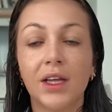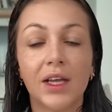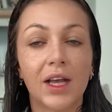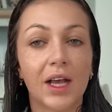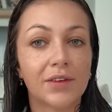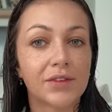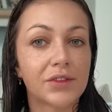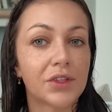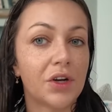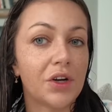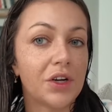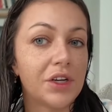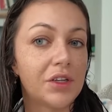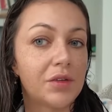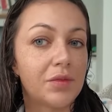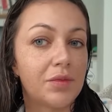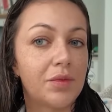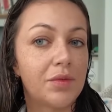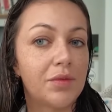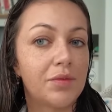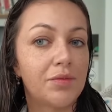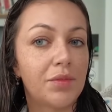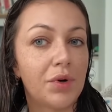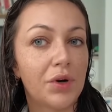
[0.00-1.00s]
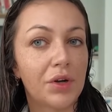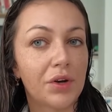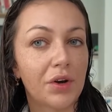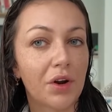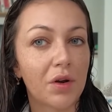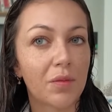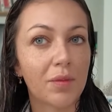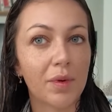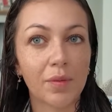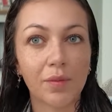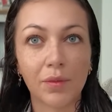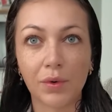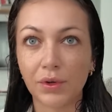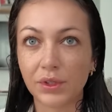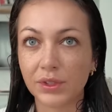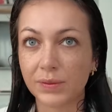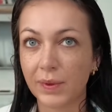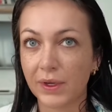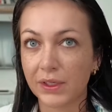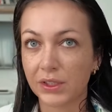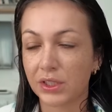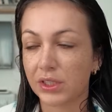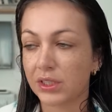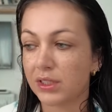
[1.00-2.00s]
I've started putting on a bit more,
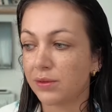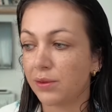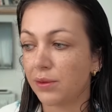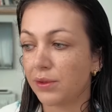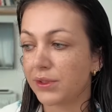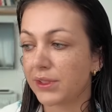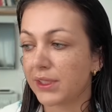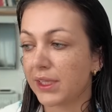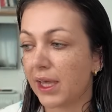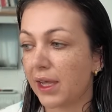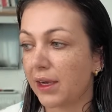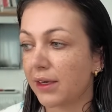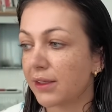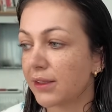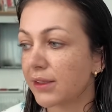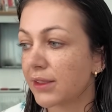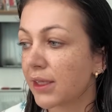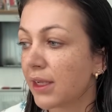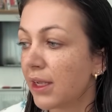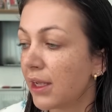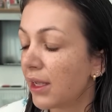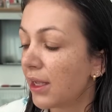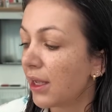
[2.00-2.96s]
especially towards the end.